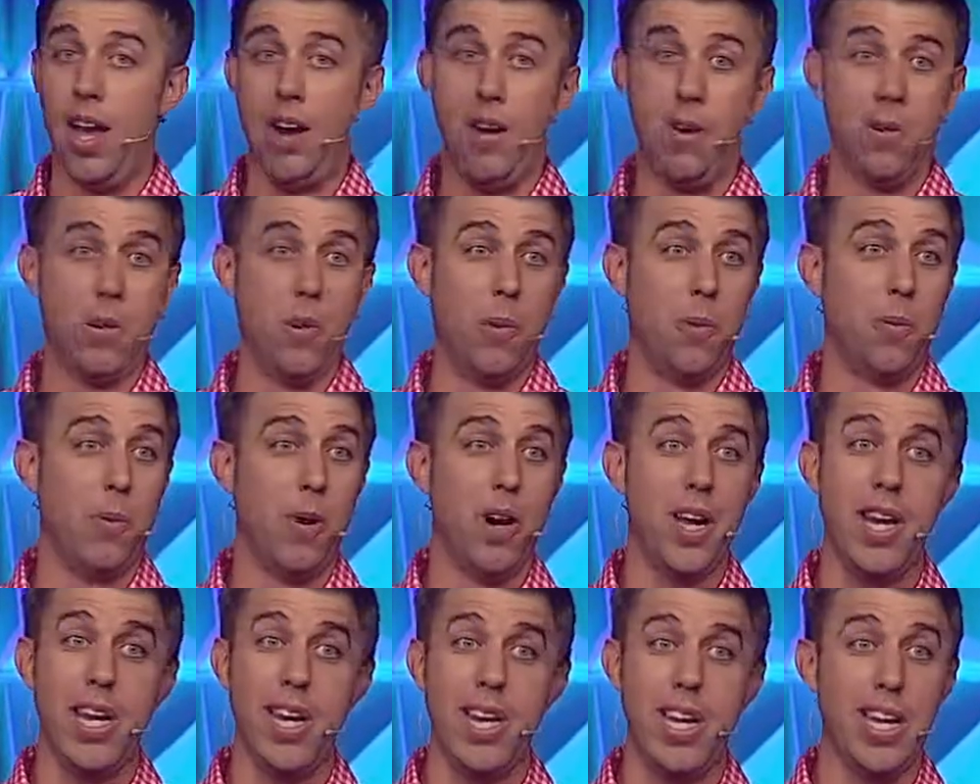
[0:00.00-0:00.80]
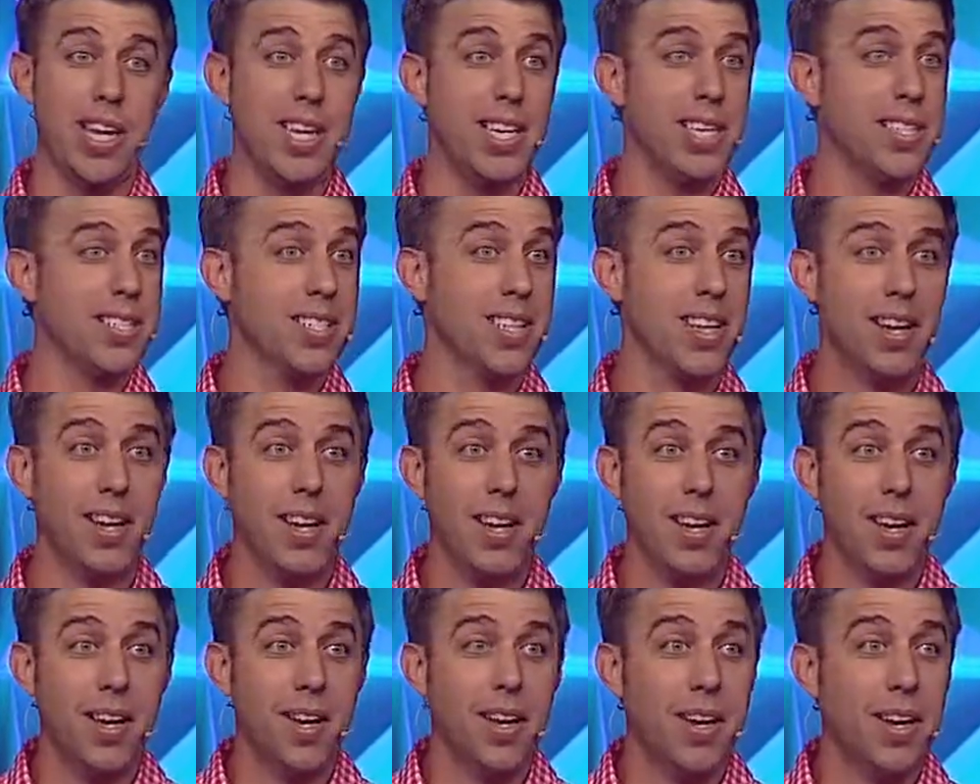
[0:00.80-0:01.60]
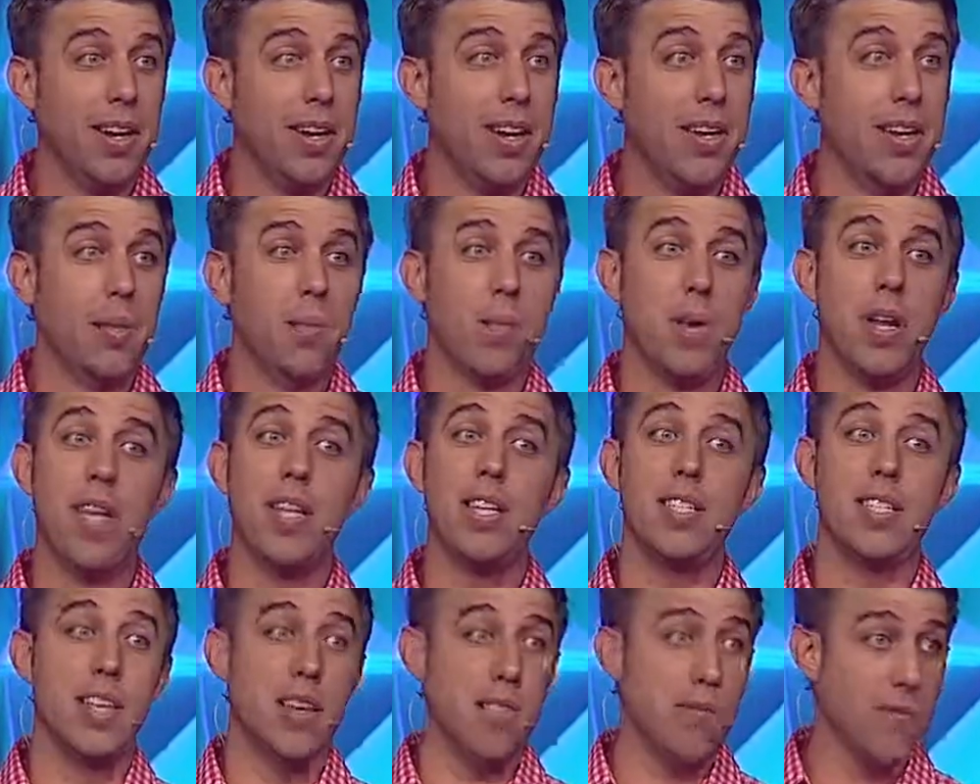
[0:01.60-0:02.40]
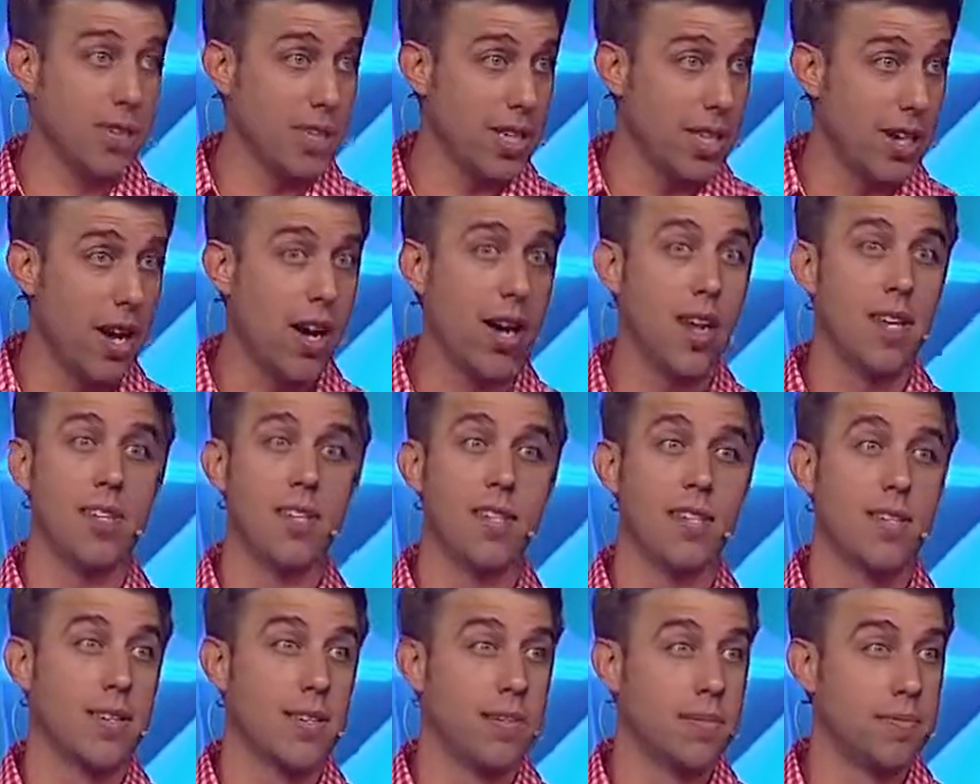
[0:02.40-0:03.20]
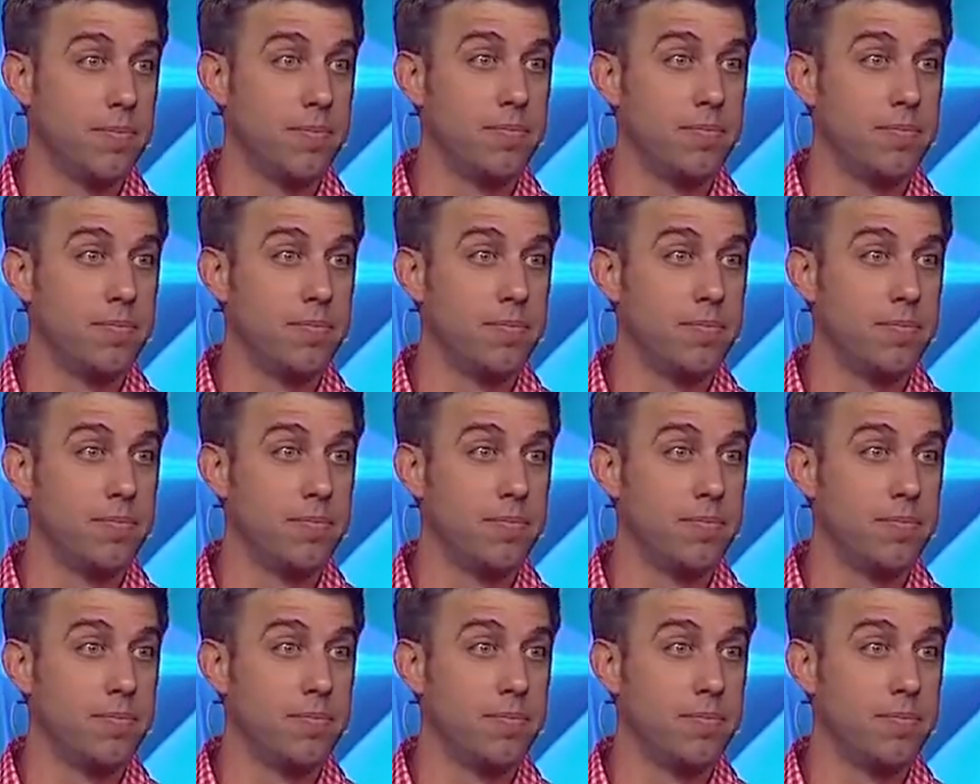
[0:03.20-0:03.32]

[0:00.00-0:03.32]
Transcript: I don't know what he is, but he's different than us.